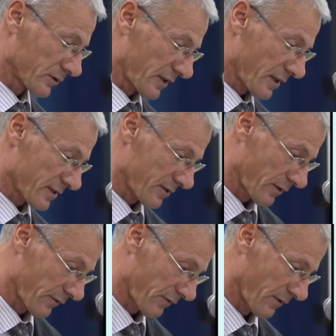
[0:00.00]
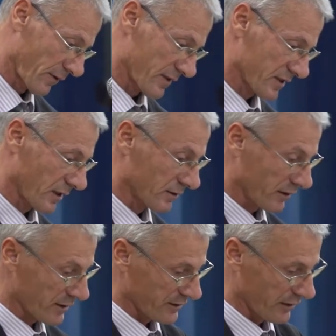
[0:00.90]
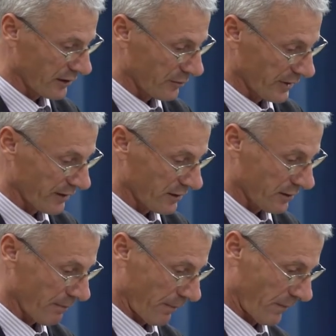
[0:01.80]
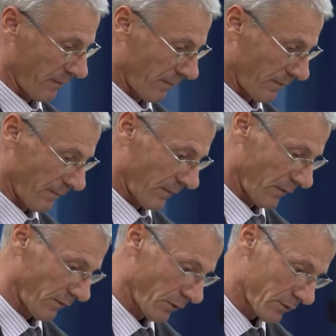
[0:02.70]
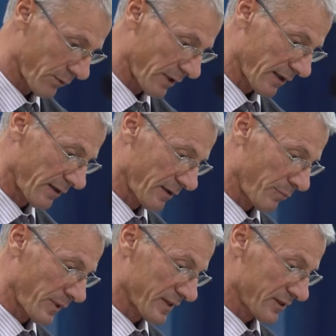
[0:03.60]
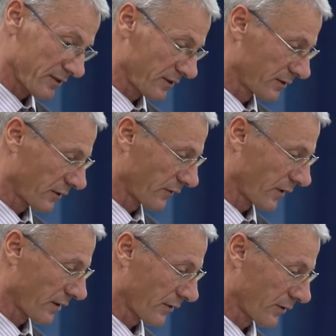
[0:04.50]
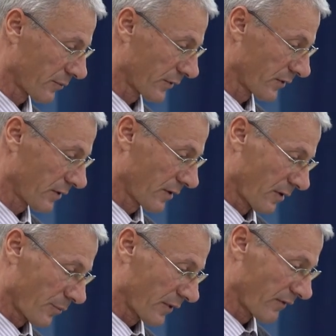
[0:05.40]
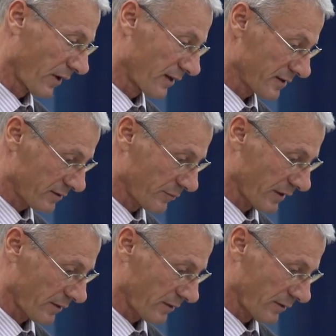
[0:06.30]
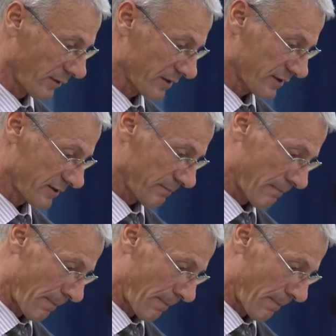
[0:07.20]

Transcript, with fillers: contrast of these countries, in Albania, fortunately, peace and interfaith harmony prevails, but this